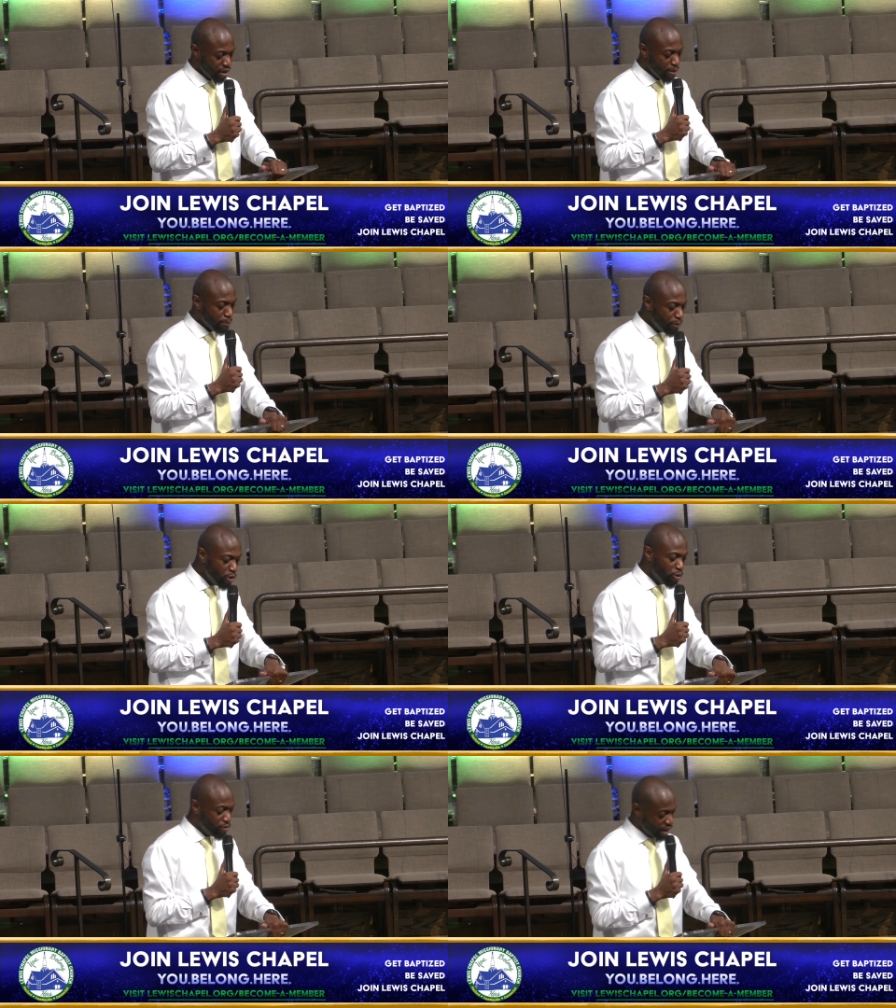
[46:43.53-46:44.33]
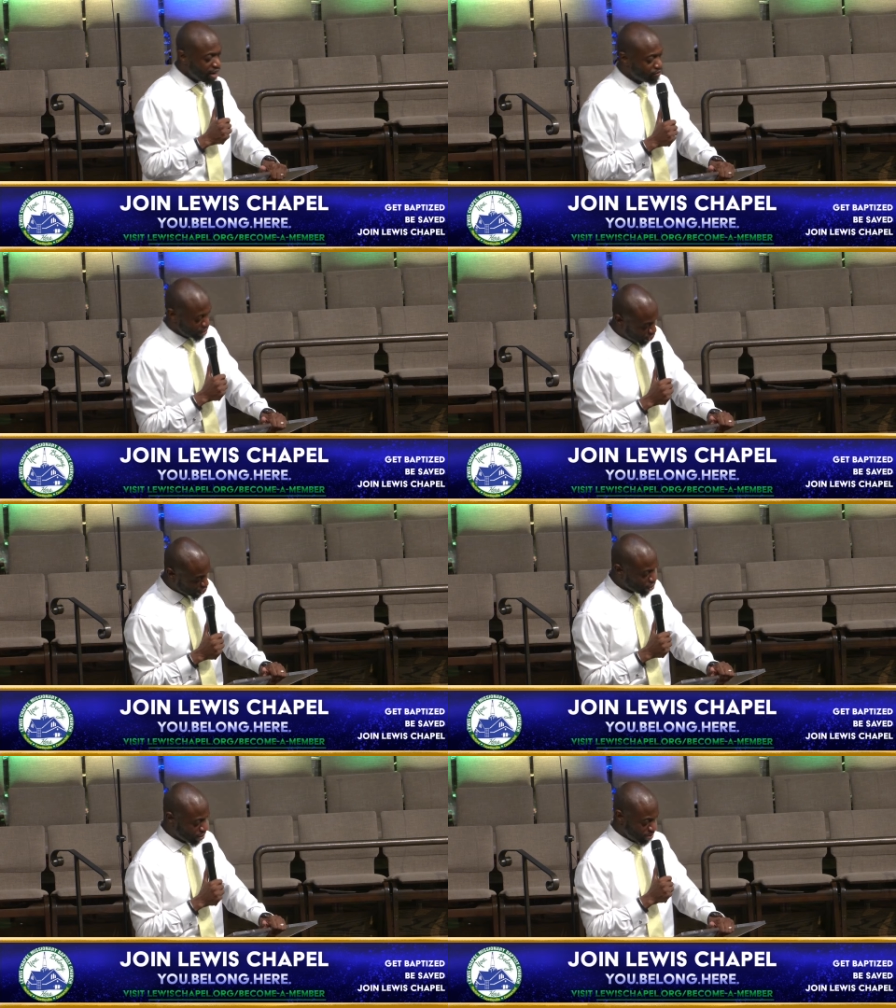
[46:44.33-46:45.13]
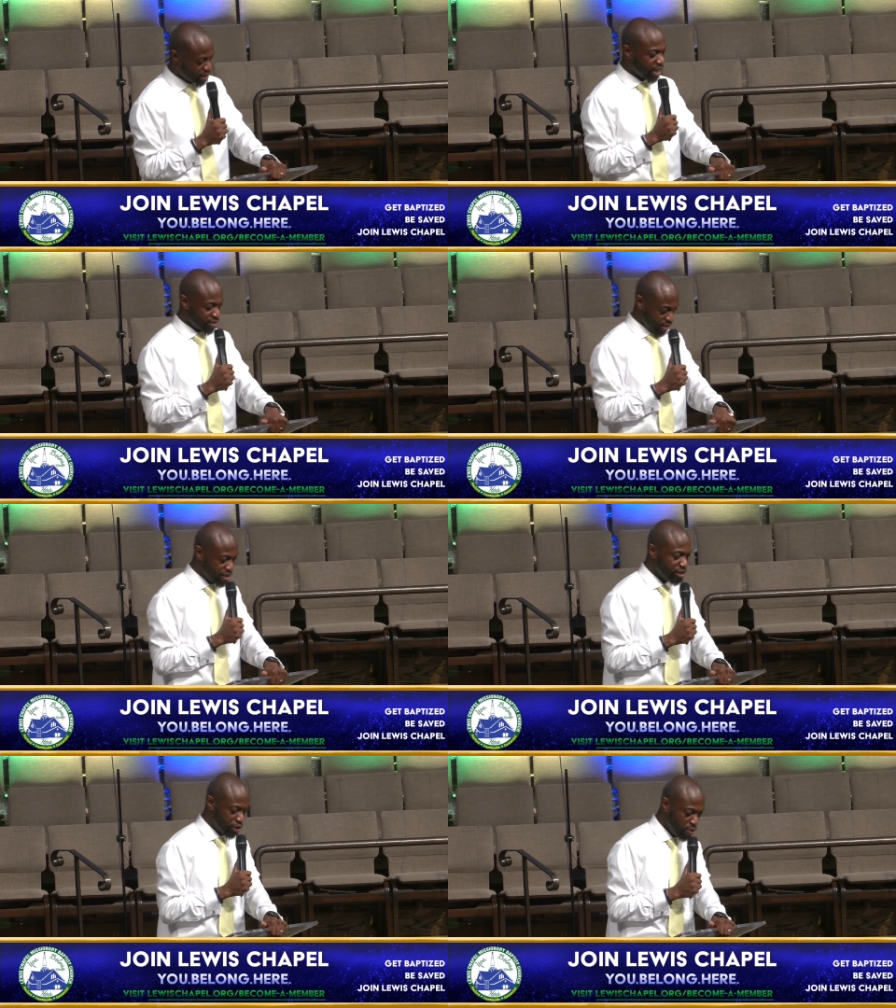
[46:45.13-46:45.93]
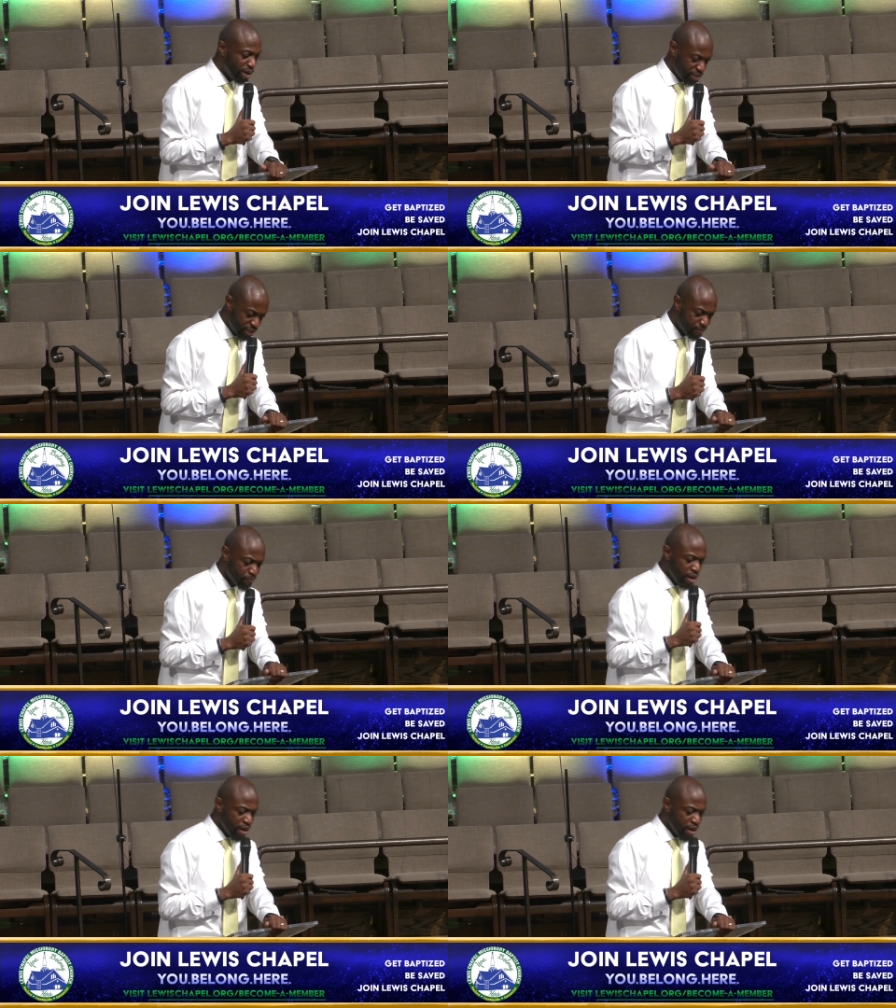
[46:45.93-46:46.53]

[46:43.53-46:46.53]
Move in every circumstance and situation.